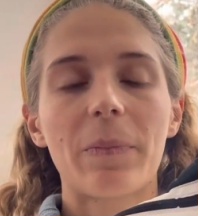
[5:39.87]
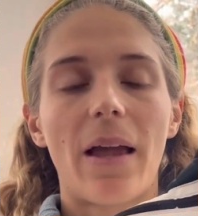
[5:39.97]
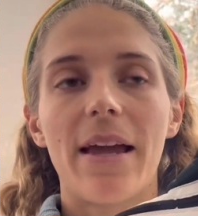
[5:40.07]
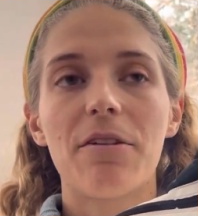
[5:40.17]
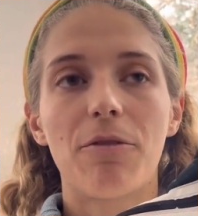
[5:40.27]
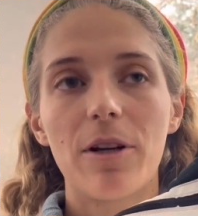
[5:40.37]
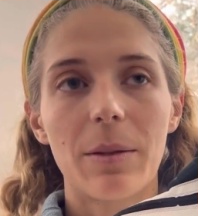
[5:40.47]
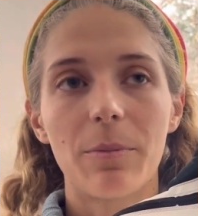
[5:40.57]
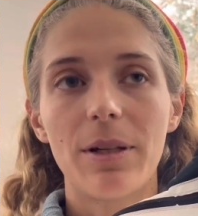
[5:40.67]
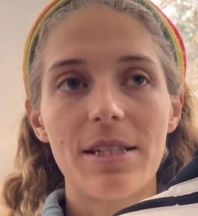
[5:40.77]
if for
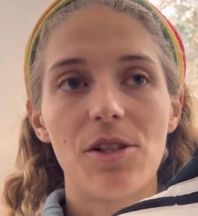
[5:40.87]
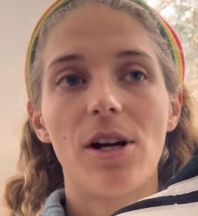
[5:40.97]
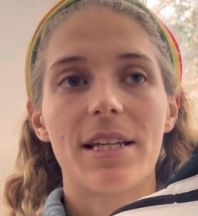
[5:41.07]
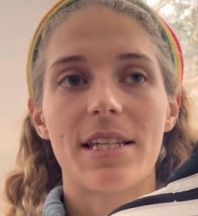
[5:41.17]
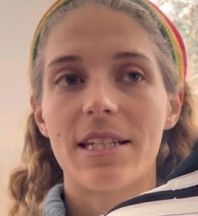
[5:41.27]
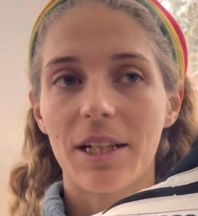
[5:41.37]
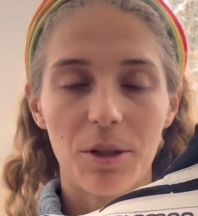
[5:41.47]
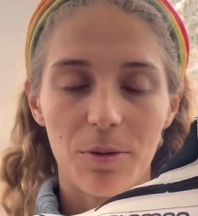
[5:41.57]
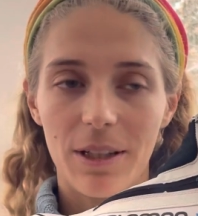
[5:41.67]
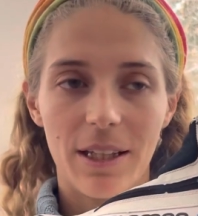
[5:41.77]
some reason you got to stick your
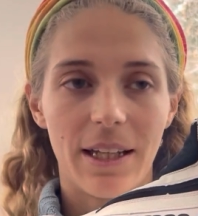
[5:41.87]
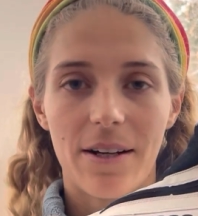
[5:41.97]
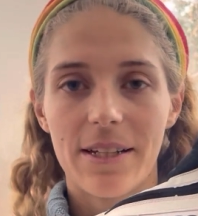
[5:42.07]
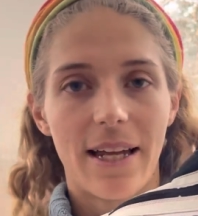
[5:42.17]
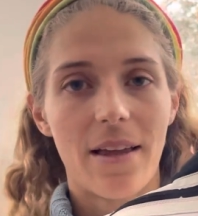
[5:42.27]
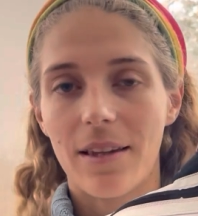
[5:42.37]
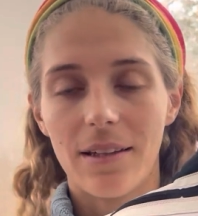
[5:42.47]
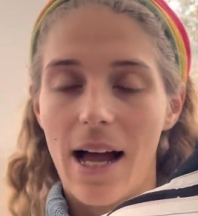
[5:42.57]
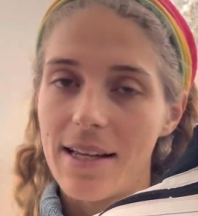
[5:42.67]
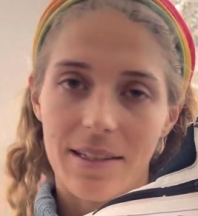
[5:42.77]
feet in there to get the
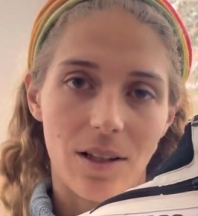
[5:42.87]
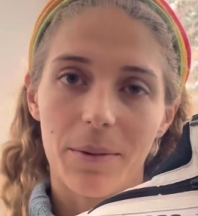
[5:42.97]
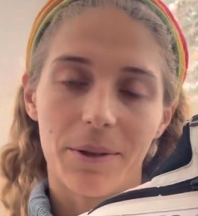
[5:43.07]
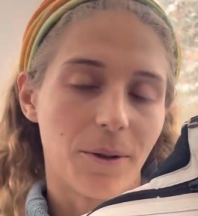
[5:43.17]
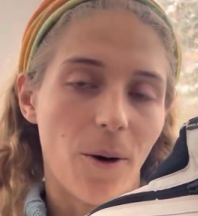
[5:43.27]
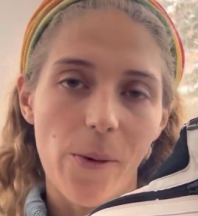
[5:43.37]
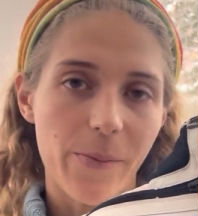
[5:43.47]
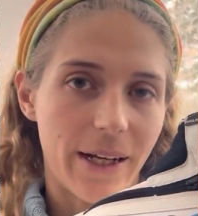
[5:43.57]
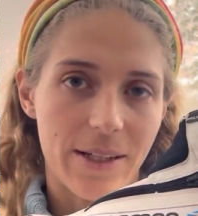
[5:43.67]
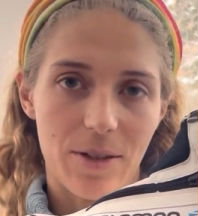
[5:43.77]
last kilometer home
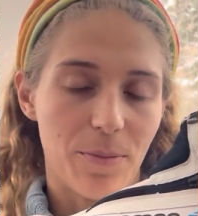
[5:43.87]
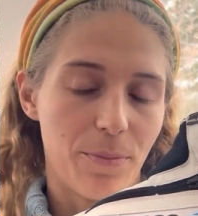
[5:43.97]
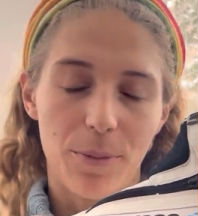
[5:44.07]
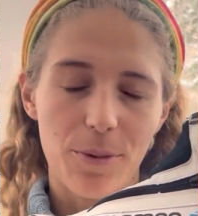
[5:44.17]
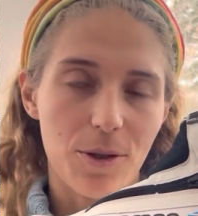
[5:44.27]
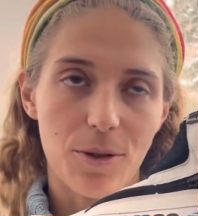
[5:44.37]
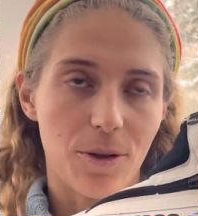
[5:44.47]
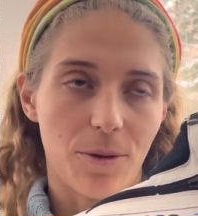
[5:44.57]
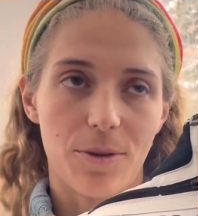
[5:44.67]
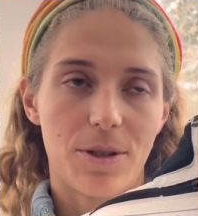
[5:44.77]
because
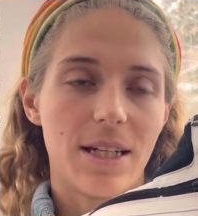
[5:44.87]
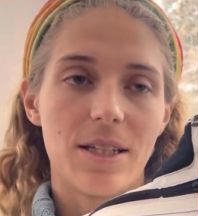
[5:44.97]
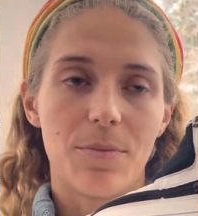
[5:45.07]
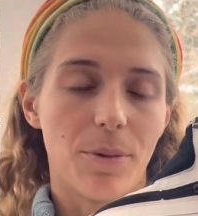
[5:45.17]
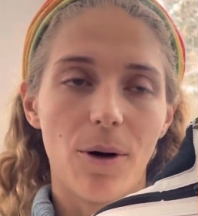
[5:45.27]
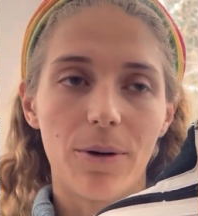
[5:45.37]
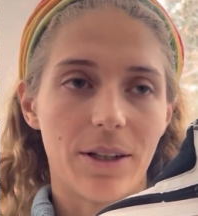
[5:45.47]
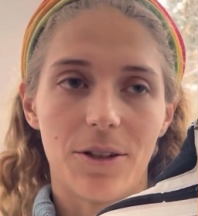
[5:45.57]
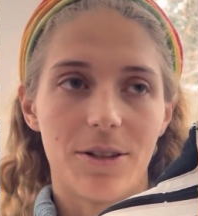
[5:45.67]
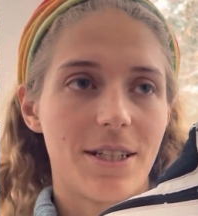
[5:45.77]
your skis broke
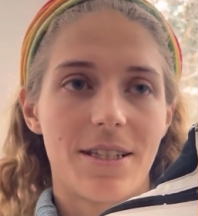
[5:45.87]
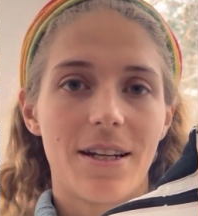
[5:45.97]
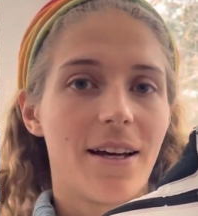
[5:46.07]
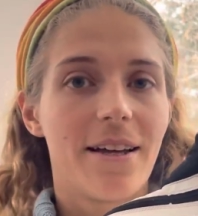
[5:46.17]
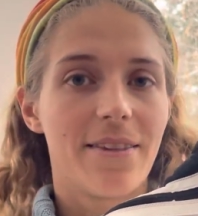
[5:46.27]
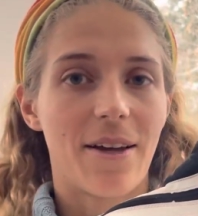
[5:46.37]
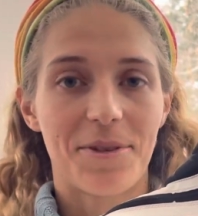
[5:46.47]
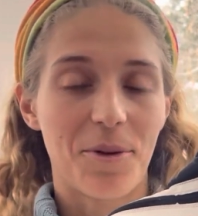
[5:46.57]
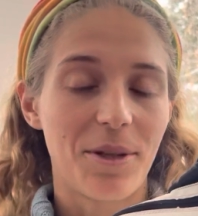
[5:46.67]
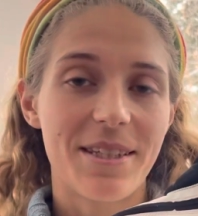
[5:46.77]
and that's
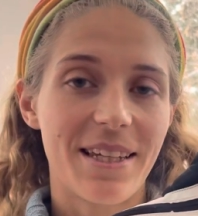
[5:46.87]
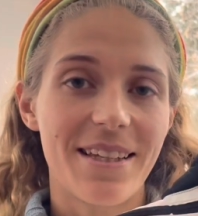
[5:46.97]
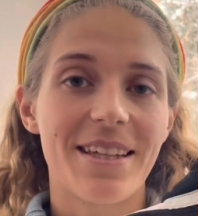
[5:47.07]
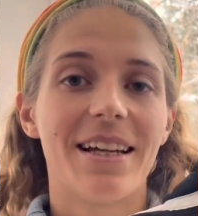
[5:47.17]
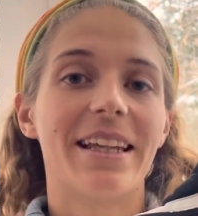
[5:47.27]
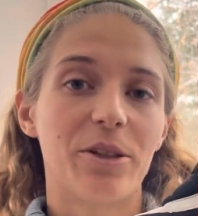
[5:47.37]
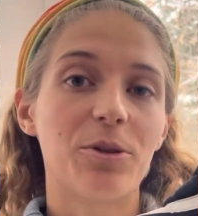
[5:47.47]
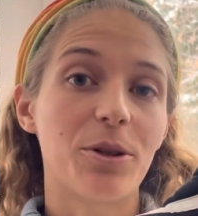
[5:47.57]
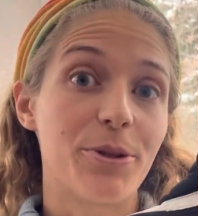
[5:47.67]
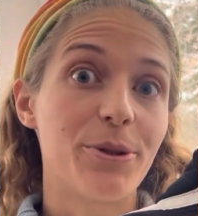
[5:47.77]
the only skis, like, you
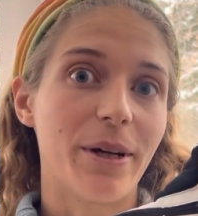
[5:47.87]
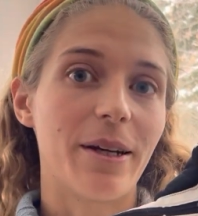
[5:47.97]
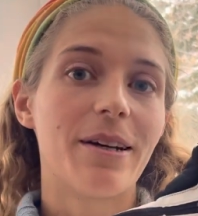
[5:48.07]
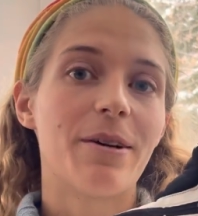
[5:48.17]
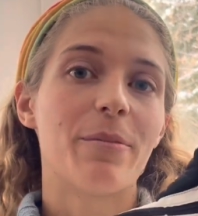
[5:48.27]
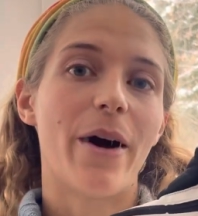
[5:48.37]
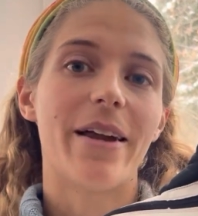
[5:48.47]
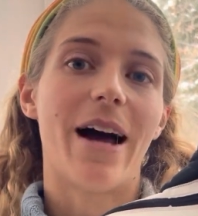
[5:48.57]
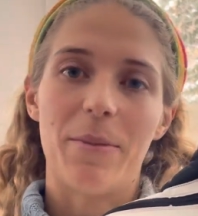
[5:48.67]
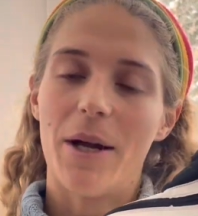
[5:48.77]
could do it. But
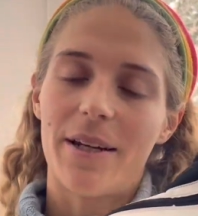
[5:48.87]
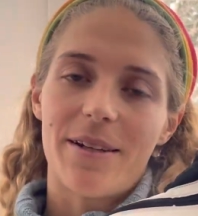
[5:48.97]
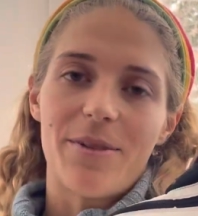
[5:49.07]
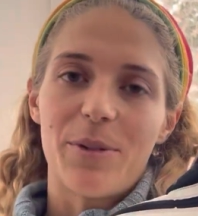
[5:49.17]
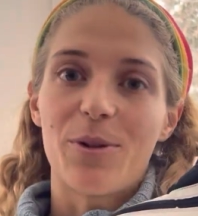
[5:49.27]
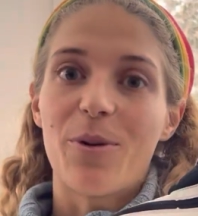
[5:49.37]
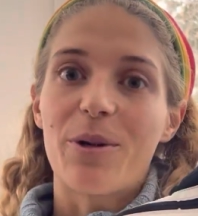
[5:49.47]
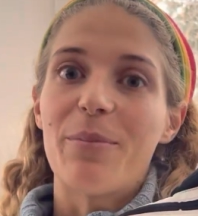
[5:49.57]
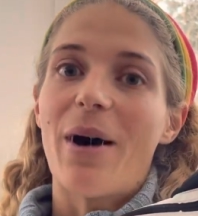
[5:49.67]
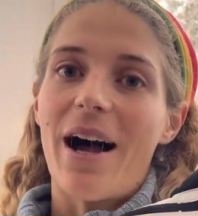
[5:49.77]
you don't want
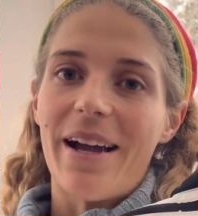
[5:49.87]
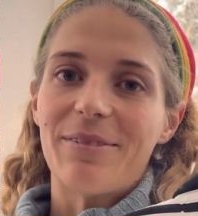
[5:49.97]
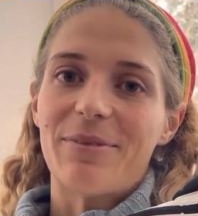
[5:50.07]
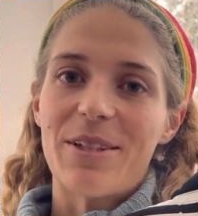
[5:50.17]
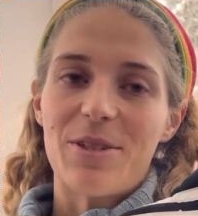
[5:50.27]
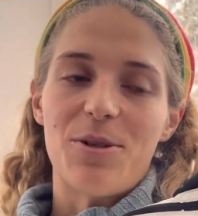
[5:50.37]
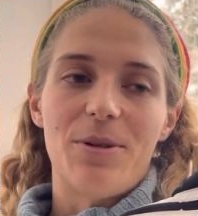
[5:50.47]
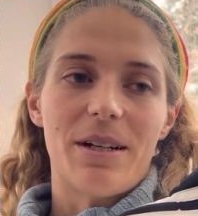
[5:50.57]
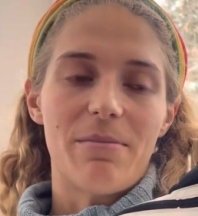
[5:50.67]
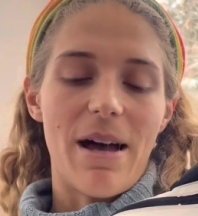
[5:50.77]
to buy these two
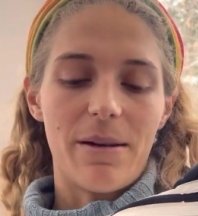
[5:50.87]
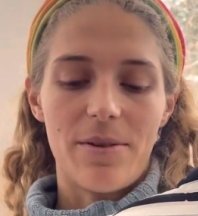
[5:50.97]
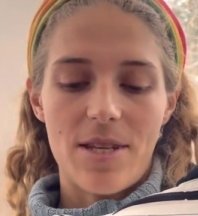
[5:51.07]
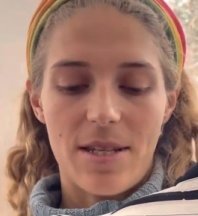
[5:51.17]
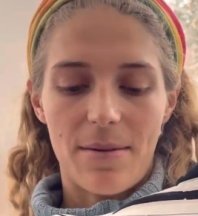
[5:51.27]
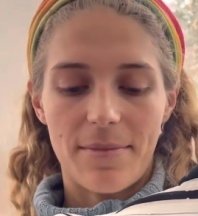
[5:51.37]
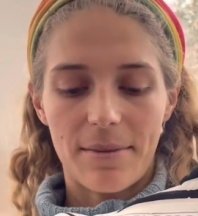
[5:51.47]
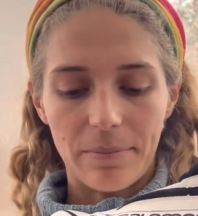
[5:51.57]
incompatible systems.